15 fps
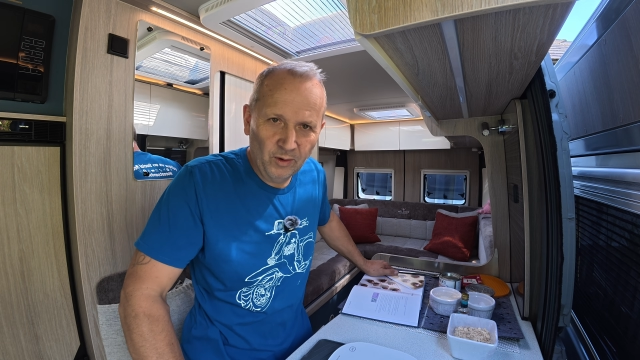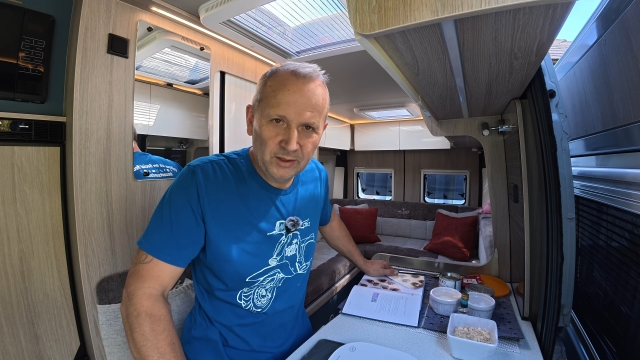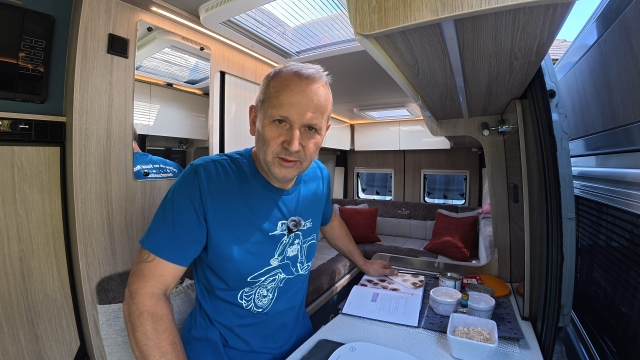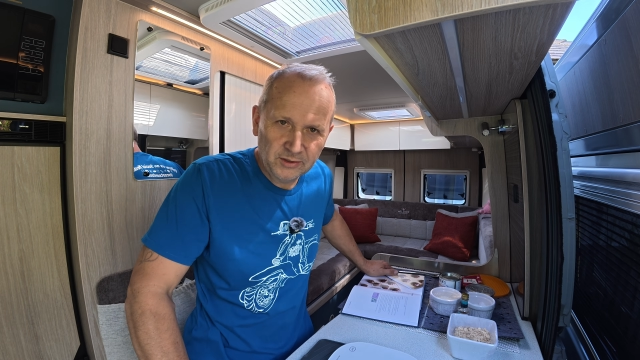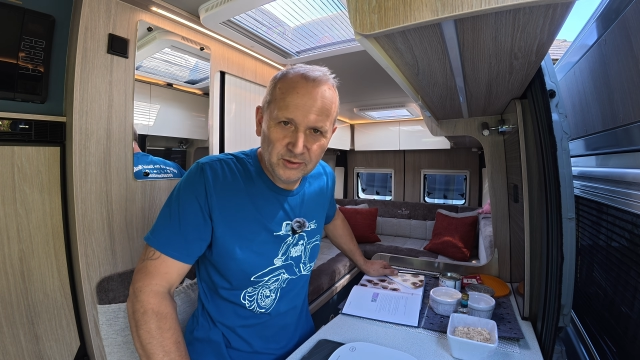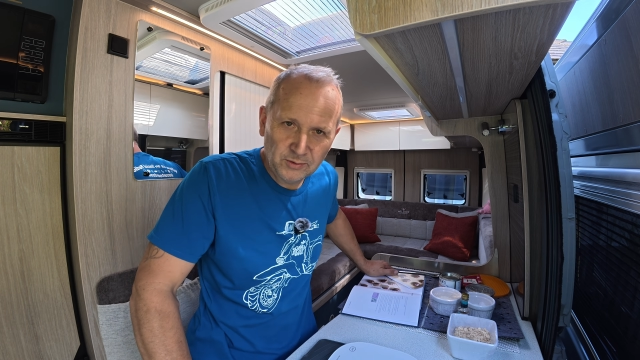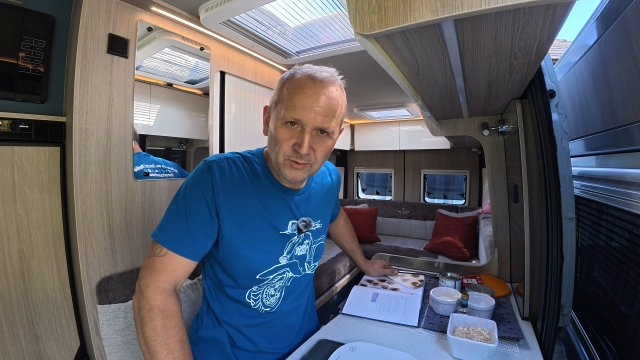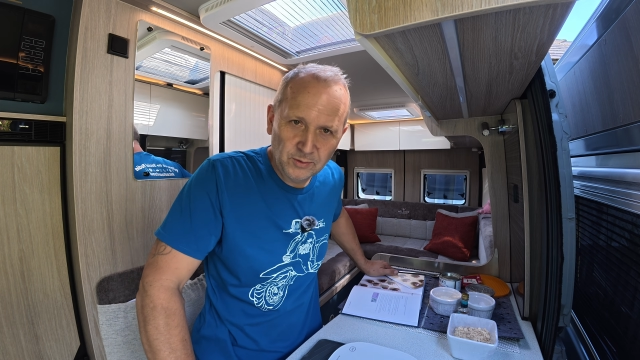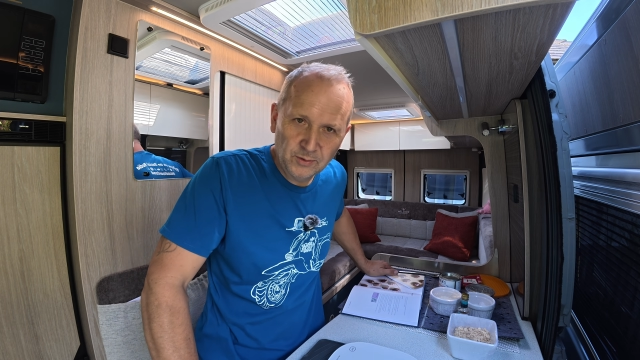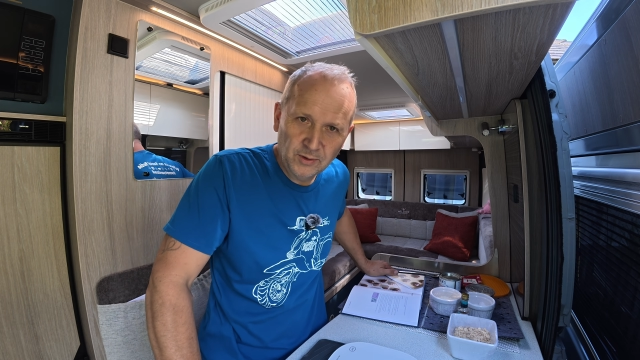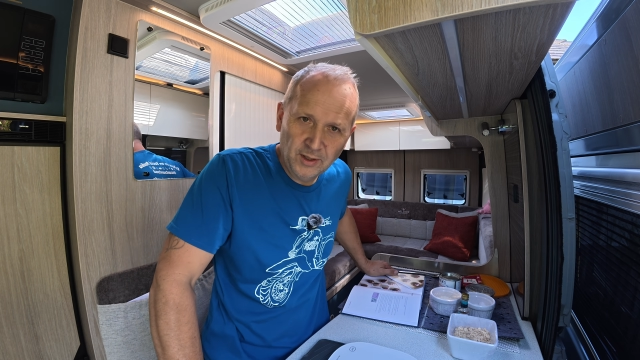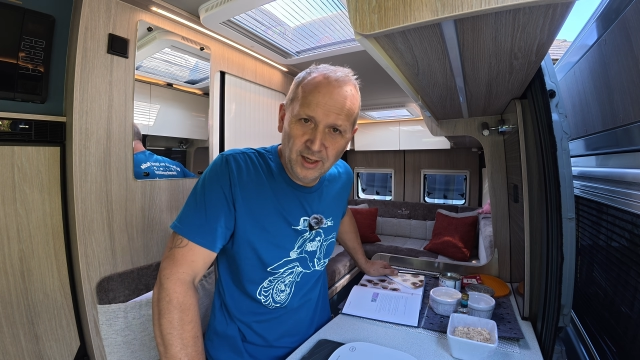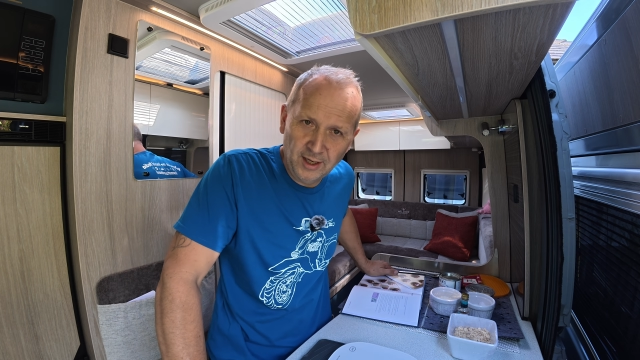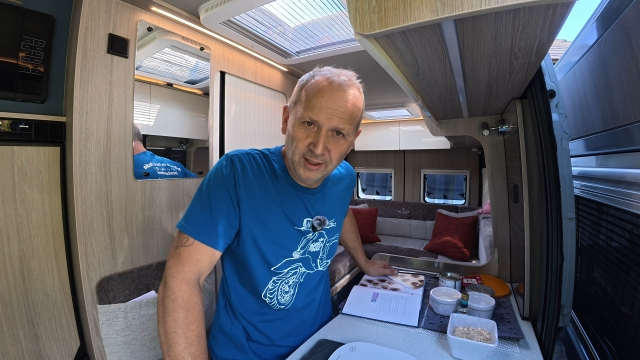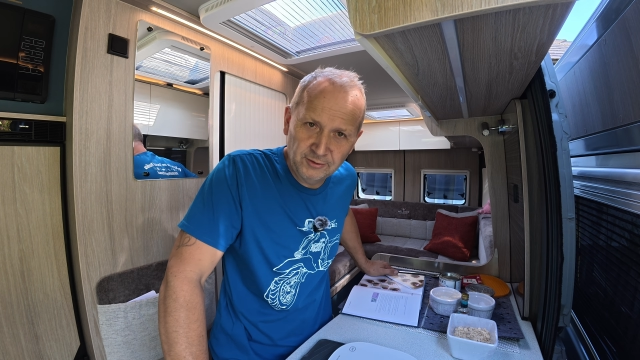once or
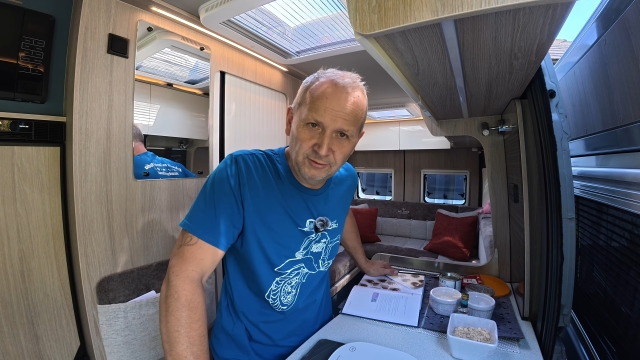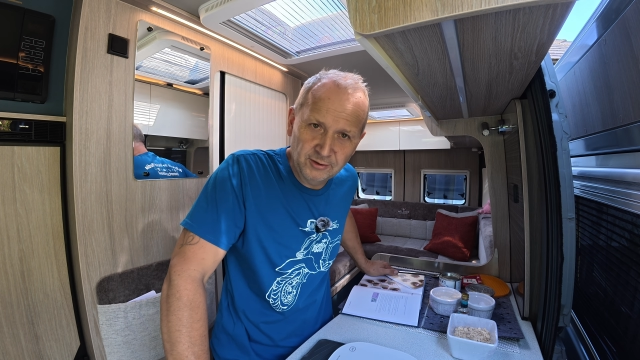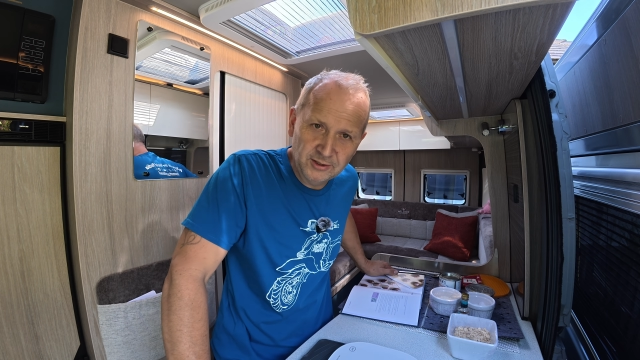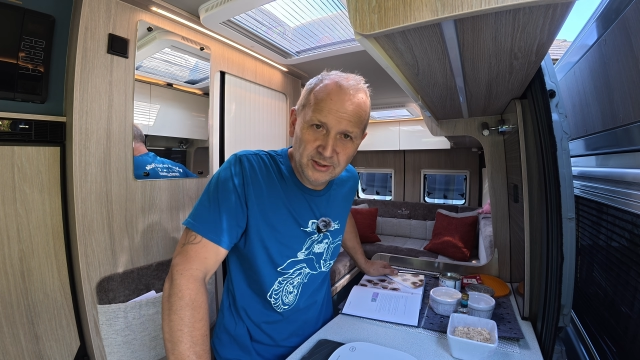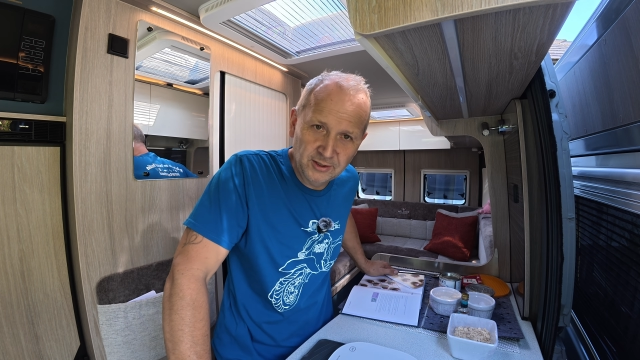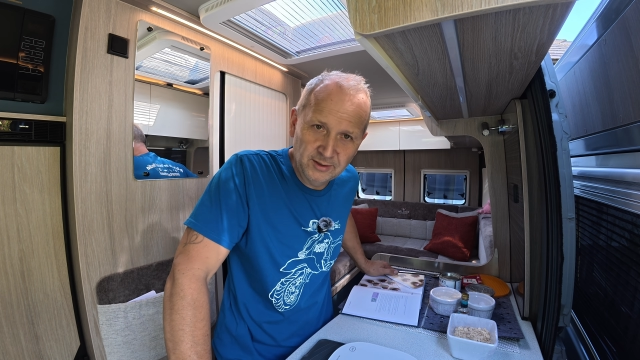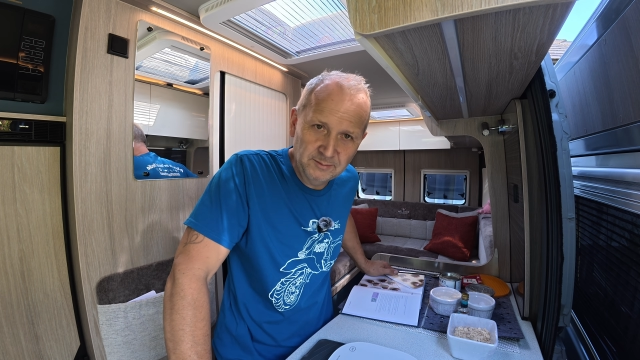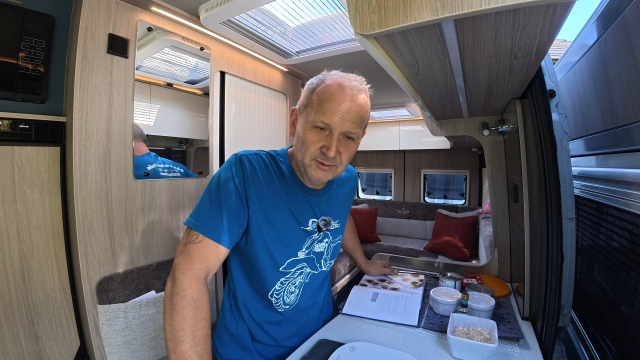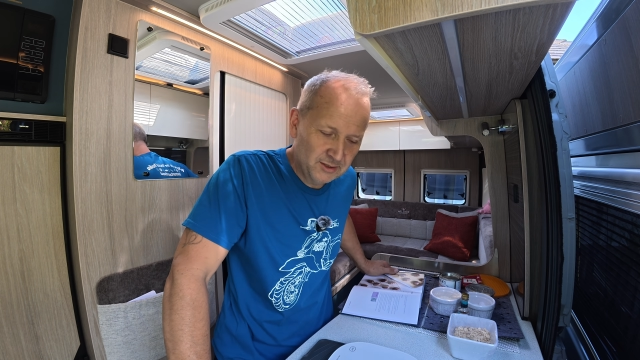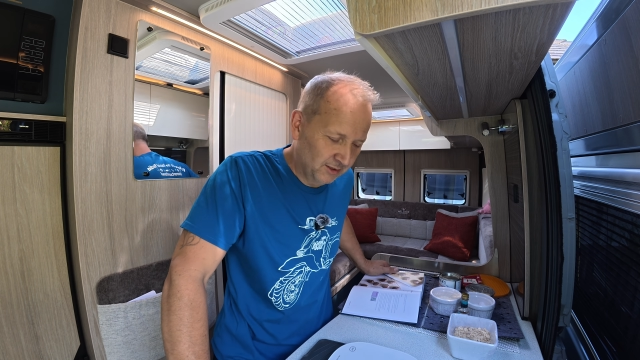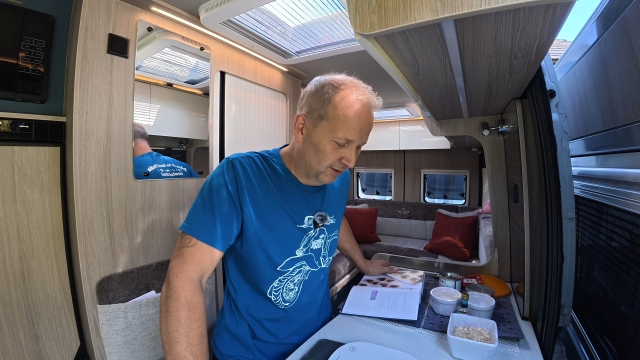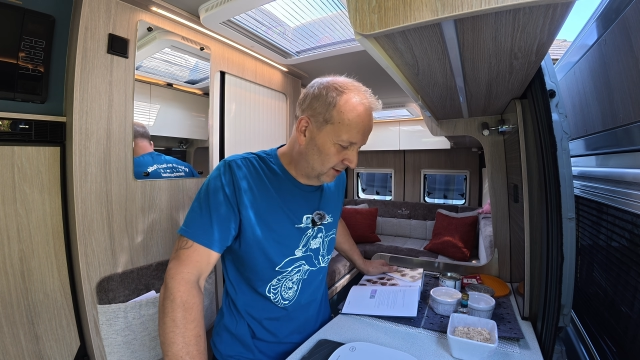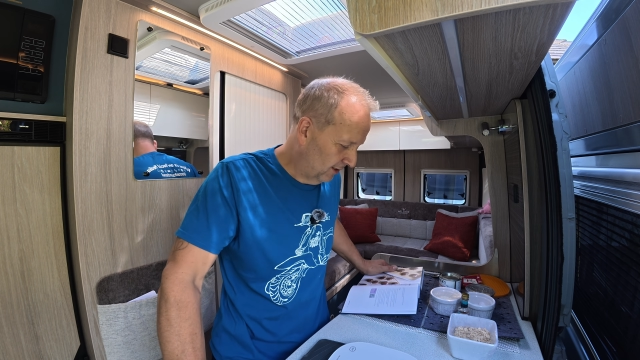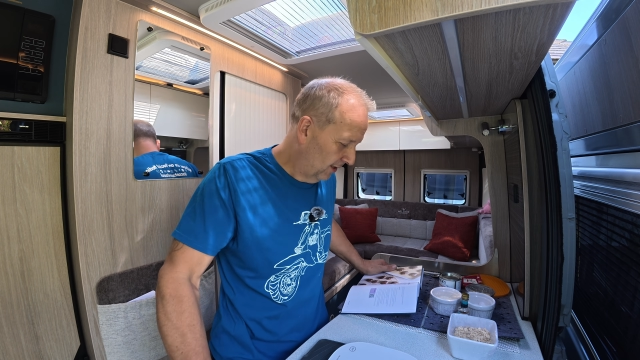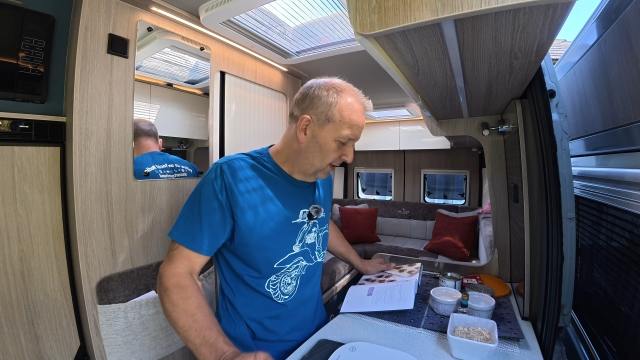100 times.